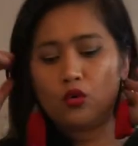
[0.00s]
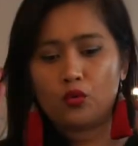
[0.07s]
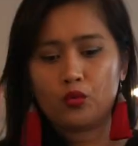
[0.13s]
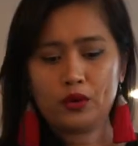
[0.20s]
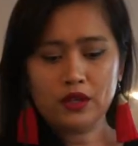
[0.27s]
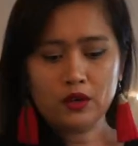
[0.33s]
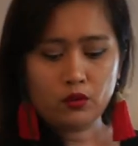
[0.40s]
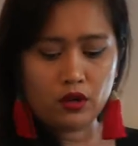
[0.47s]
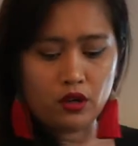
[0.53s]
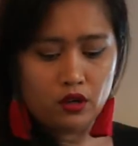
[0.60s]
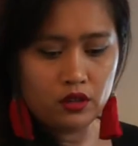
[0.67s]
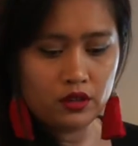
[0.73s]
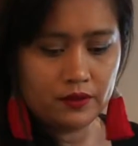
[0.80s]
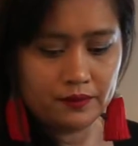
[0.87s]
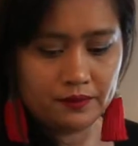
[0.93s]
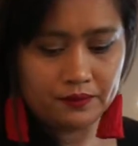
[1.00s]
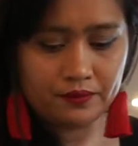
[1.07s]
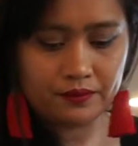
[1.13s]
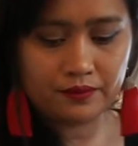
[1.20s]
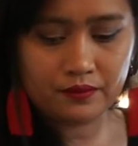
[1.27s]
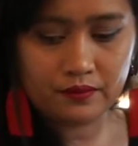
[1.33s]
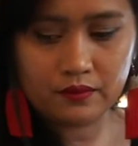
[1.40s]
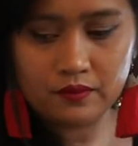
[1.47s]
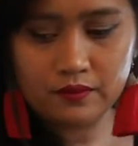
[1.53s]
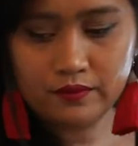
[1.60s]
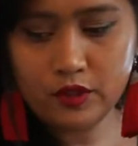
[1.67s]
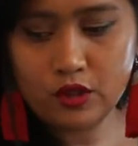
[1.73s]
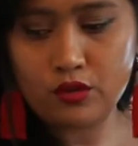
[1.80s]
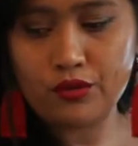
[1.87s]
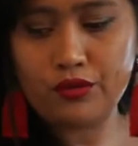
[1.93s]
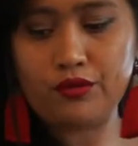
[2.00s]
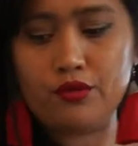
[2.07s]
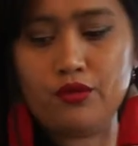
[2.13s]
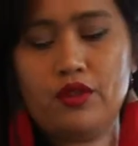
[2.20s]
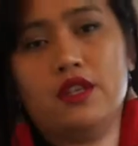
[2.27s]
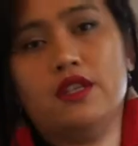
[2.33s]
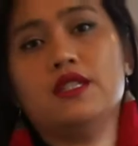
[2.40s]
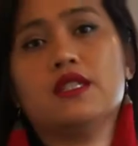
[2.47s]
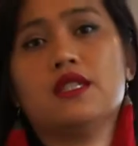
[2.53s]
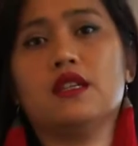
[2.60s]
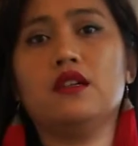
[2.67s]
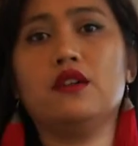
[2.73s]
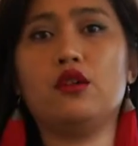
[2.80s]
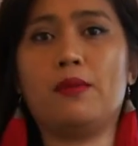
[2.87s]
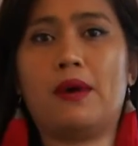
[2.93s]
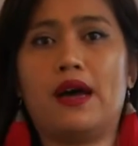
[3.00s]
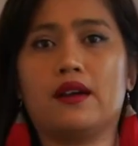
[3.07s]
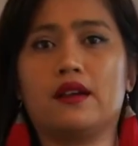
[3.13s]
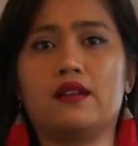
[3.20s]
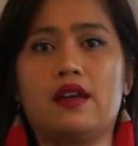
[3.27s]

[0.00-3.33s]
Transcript: We will go through this little bag.